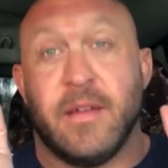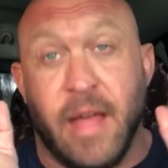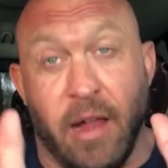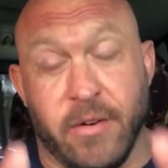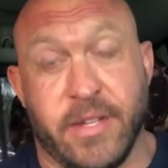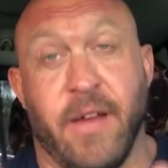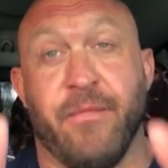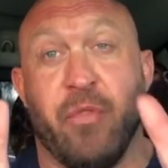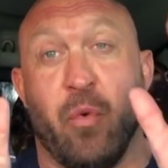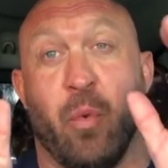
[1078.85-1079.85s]
Calories out.
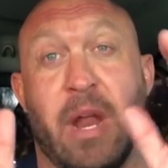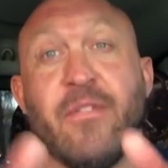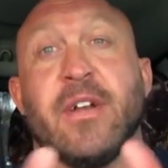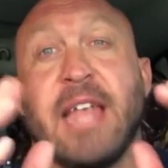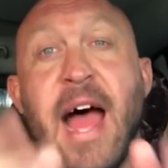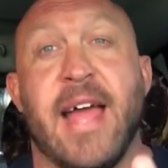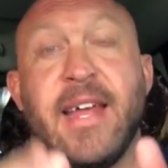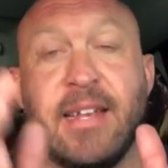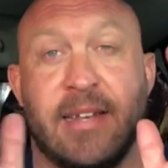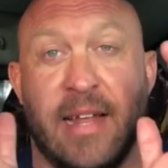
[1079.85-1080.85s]
Whatever
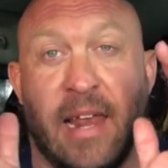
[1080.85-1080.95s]
diet